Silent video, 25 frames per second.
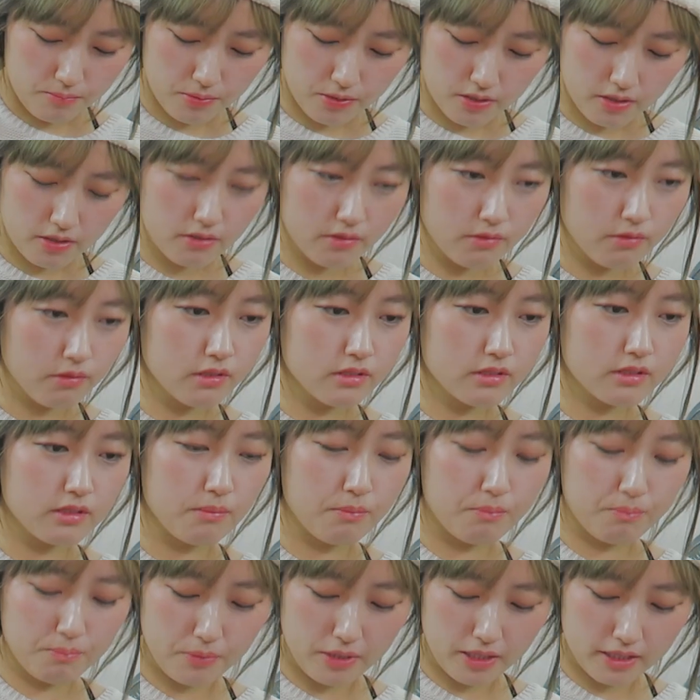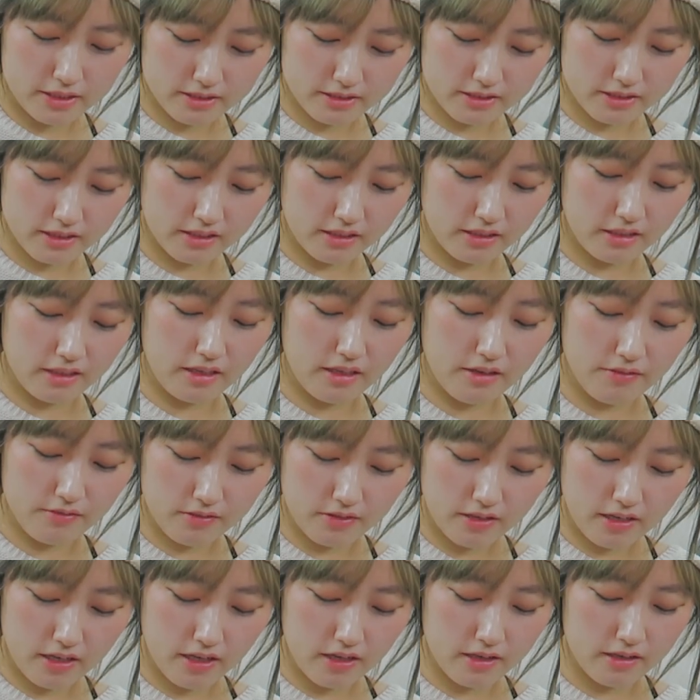But it was the best thing I
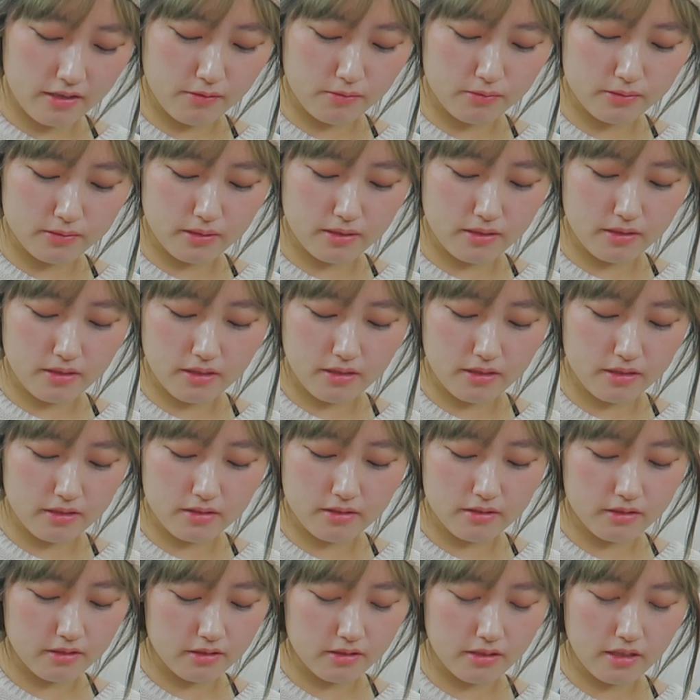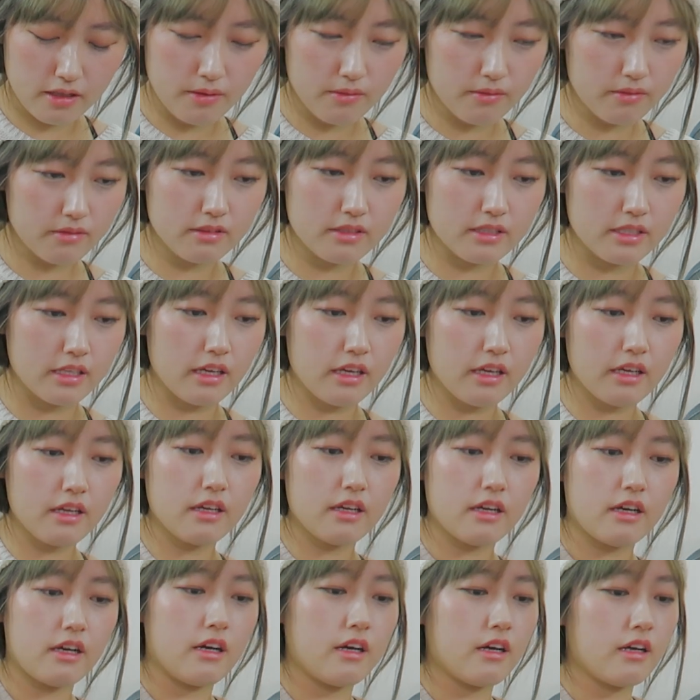ever had, and that
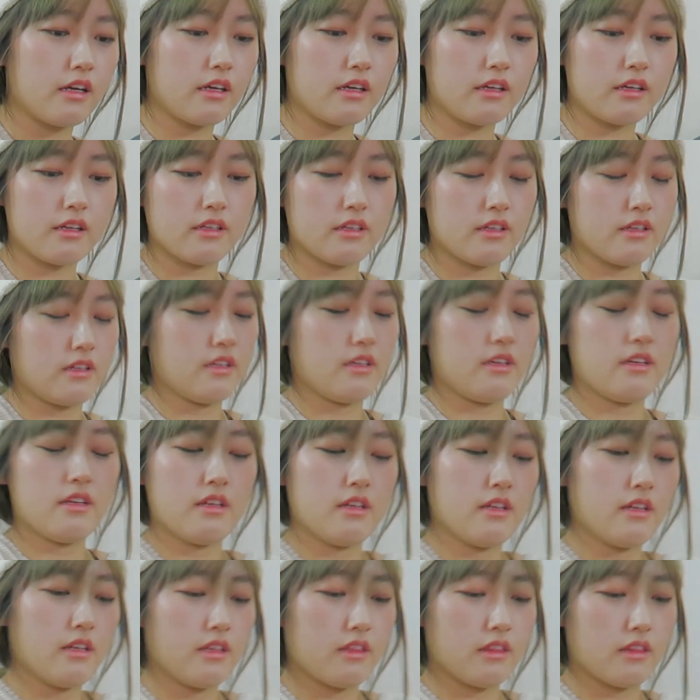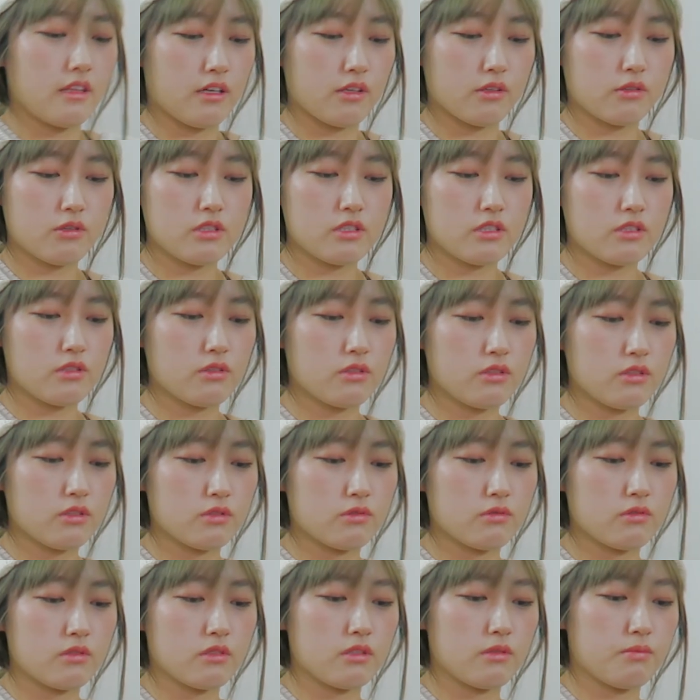day I thought
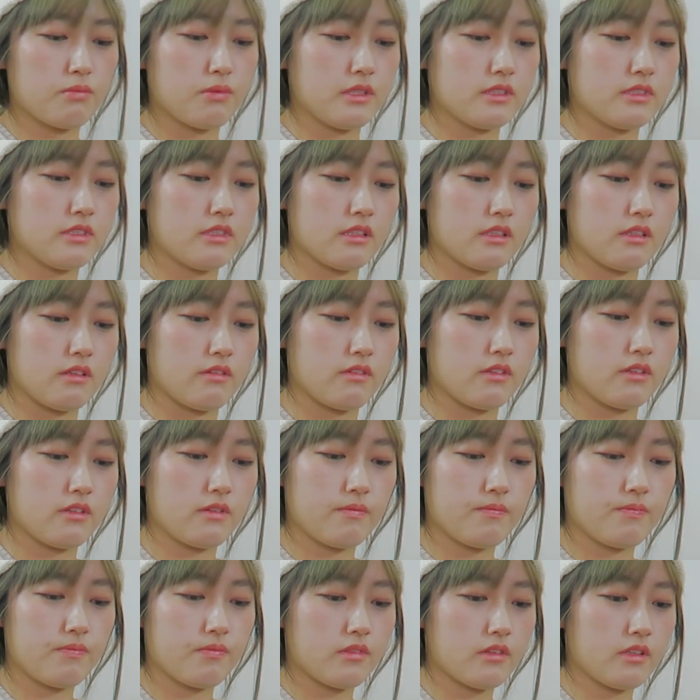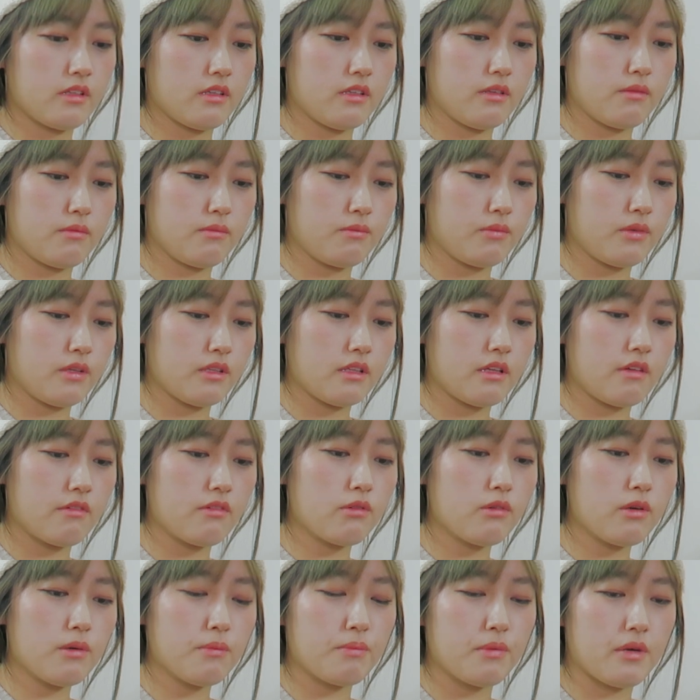Quiznos were the best thing ever. But I
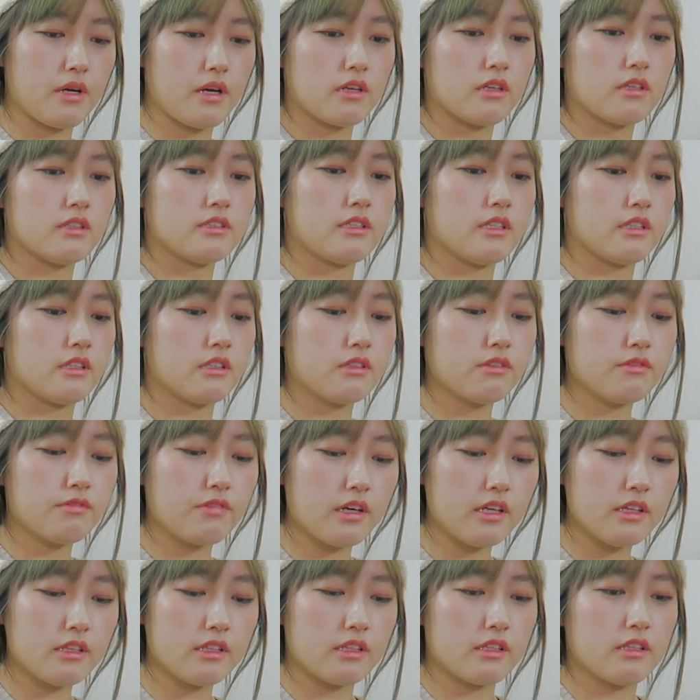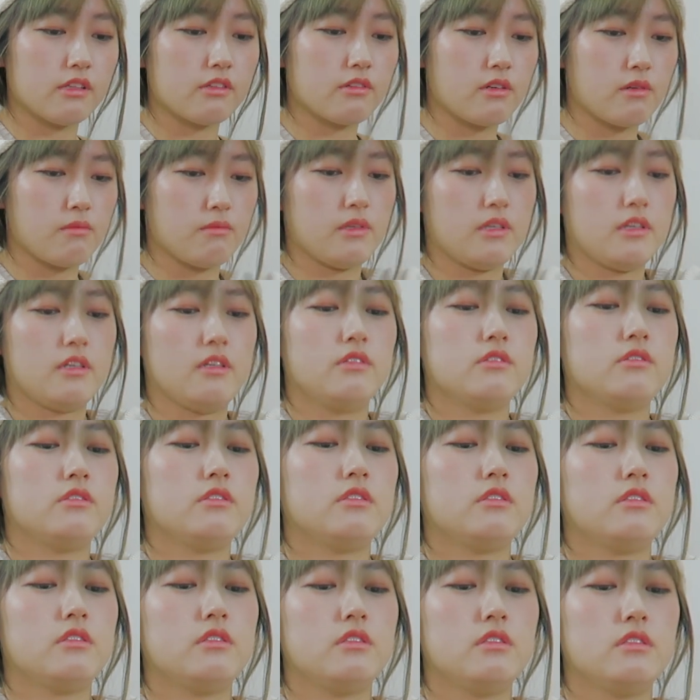never went back because I couldn't find any around my
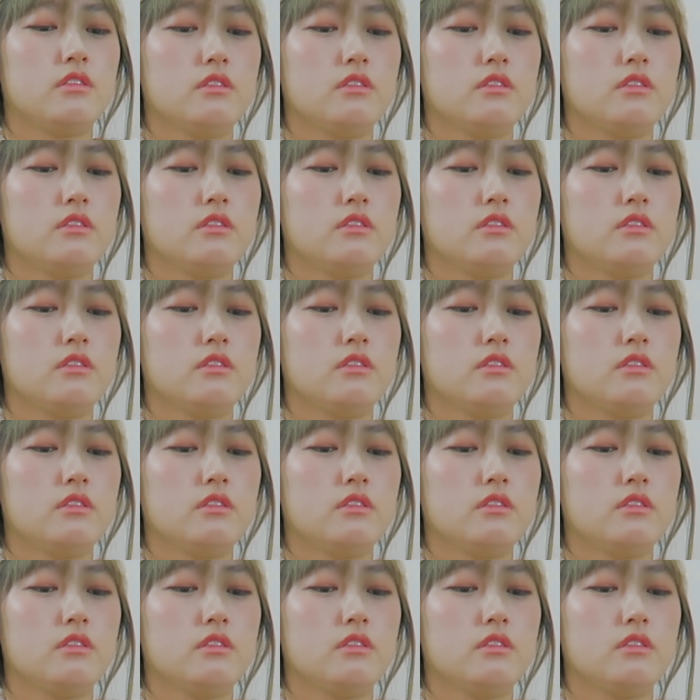house.